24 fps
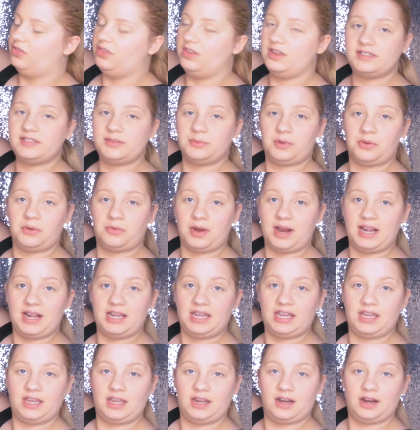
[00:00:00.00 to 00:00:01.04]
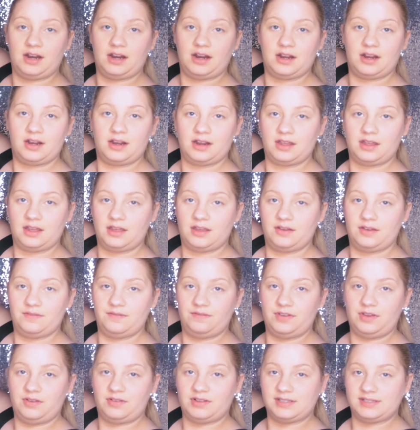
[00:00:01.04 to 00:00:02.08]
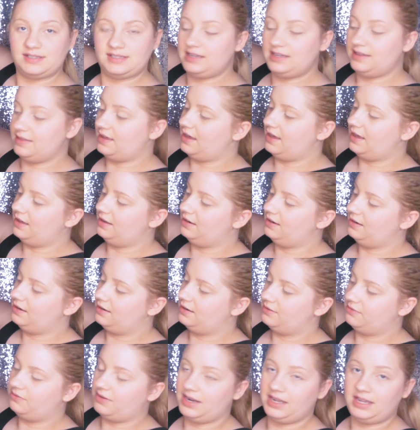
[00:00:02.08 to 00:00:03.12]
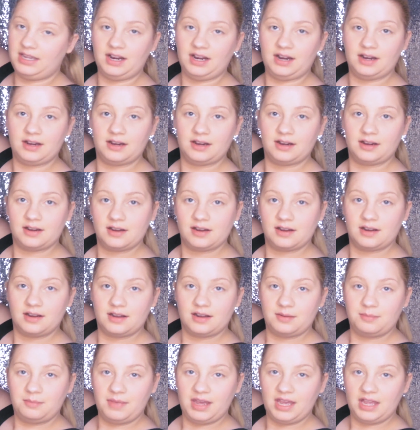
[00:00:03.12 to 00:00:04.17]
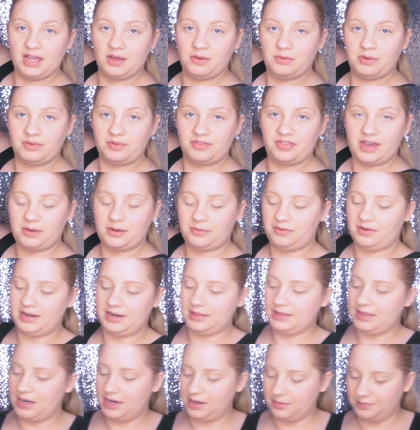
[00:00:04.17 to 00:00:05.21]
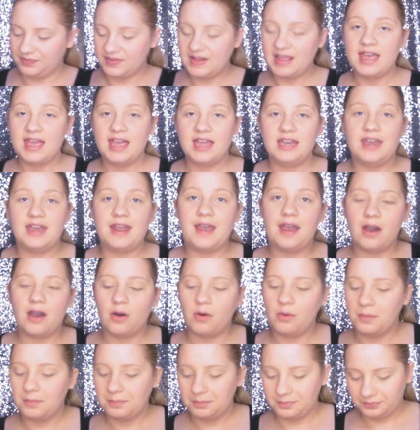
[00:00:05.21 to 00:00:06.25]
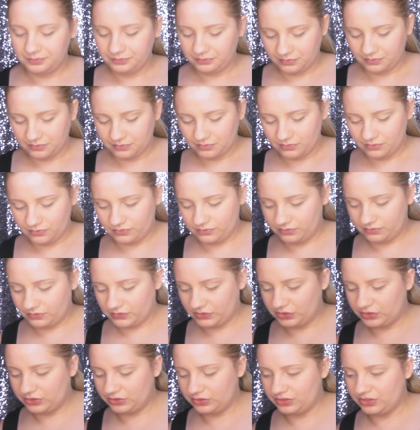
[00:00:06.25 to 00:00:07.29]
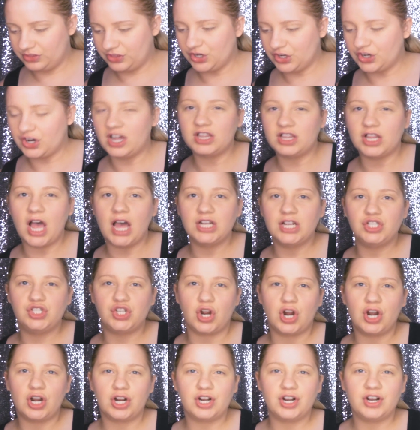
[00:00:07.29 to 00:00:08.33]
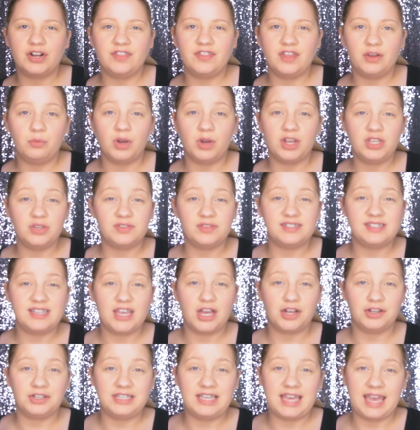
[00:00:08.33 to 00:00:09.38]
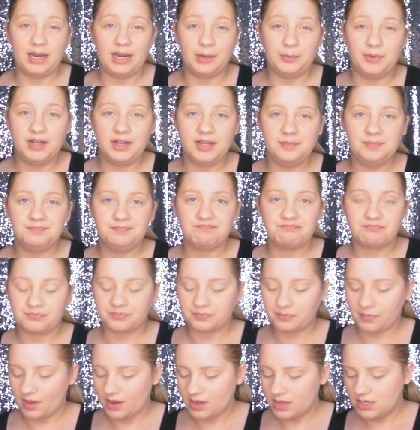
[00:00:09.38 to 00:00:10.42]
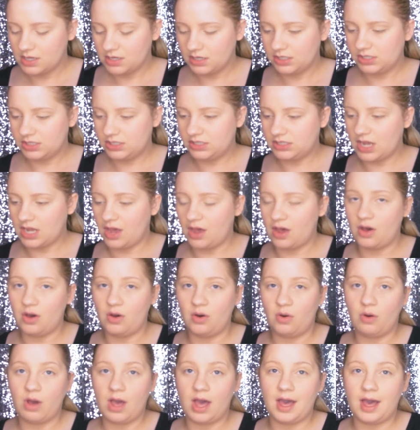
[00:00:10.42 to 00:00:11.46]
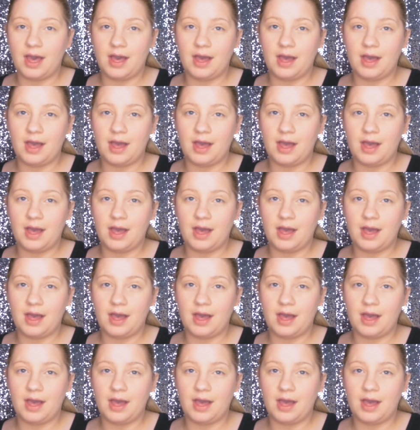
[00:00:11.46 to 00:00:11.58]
this one right here. If you can see that right here. I go in with that one right there. Now, they're a lot darker than what you see on camera. So,